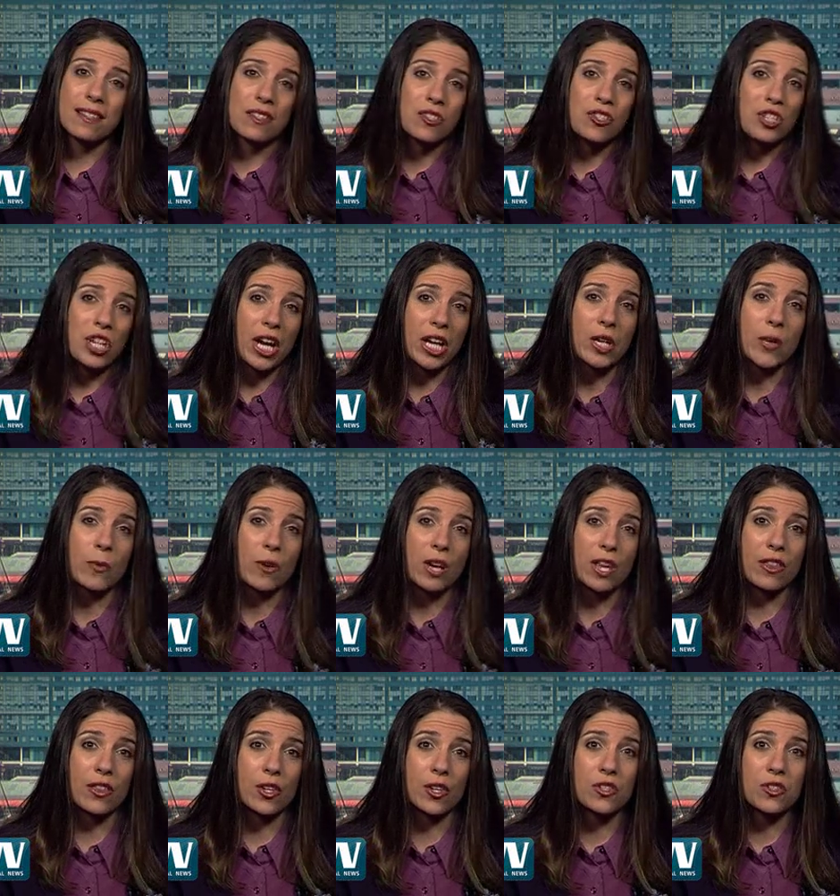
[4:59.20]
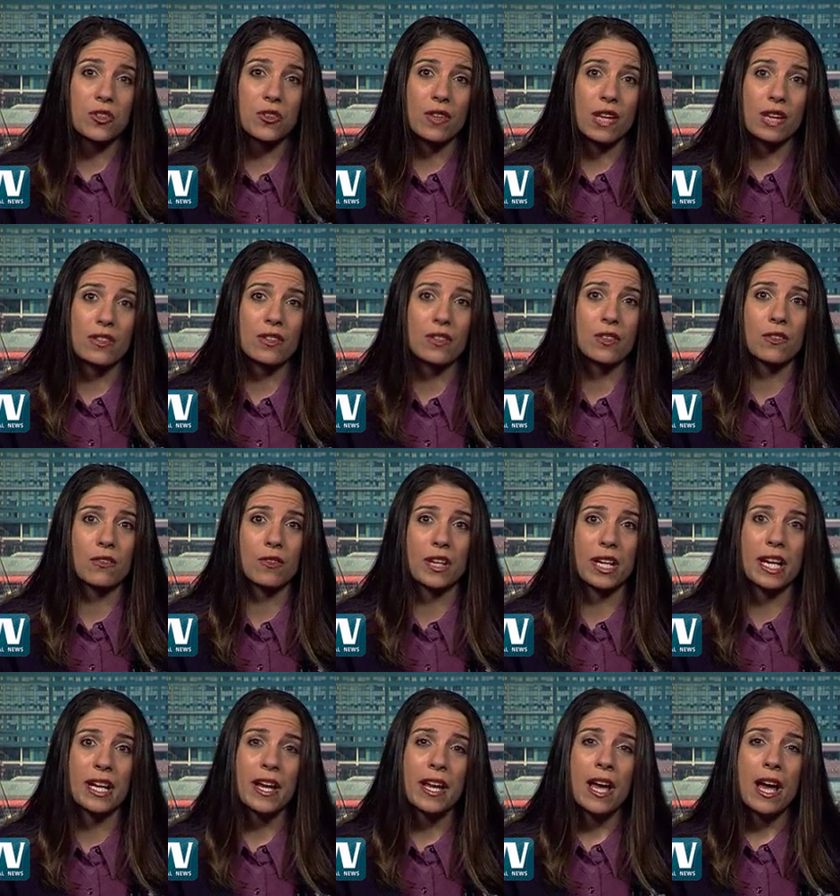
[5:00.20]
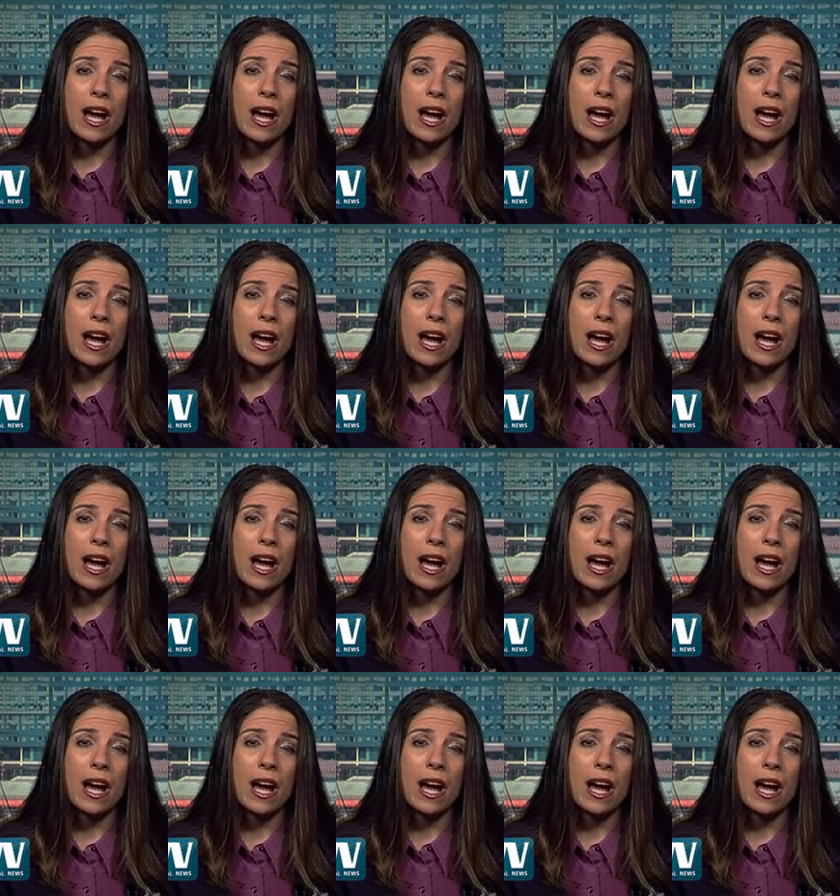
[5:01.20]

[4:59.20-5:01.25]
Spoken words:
since January 3rd, 2003,